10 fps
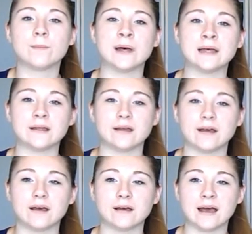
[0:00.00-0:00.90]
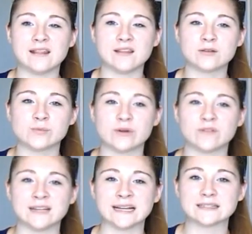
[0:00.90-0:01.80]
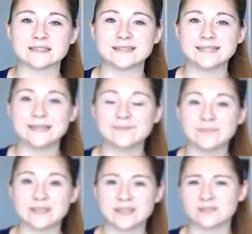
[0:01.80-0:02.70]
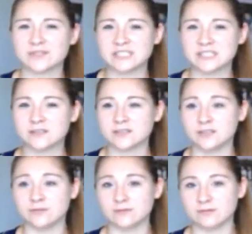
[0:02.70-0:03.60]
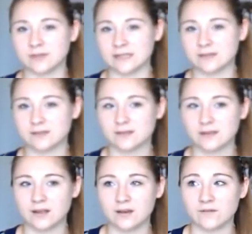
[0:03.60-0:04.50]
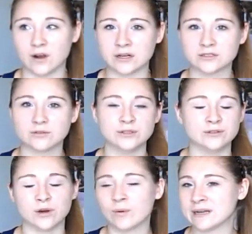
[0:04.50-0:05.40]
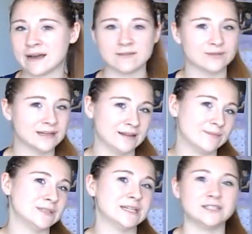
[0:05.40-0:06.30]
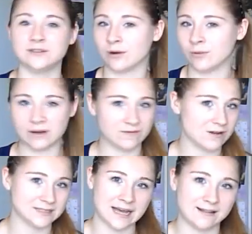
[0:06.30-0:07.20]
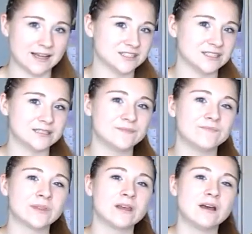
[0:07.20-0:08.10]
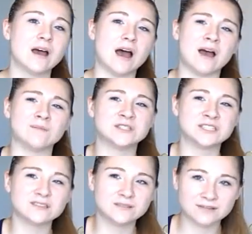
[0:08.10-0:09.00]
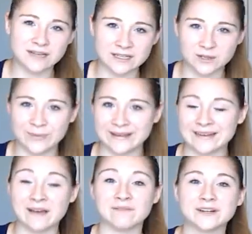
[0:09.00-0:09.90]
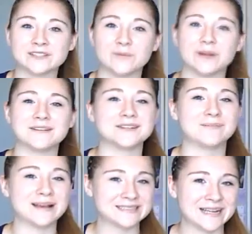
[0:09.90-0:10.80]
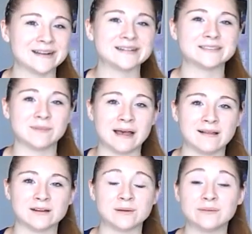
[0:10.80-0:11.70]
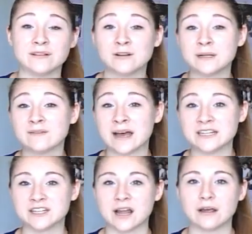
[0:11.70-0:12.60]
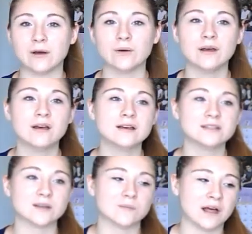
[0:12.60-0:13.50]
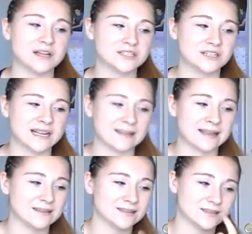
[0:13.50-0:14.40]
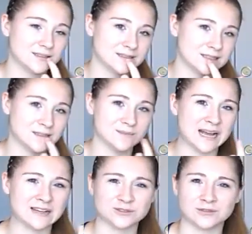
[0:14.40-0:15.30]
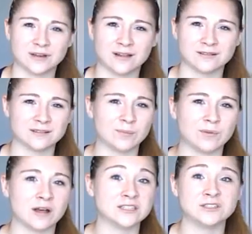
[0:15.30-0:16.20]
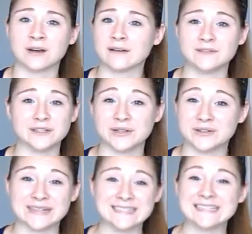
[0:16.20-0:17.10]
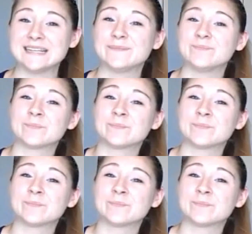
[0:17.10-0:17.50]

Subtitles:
But I think that was more for dance team, because for cheer, for our school, you don't want to have the red lipstick, you don't want false eyelashes. Just look like you made an effort, so put on some mascara, some eyeliner, maybe a little bit of eyeshadow, some blush, and like just some natural color lip gloss. You don't have to go crazy.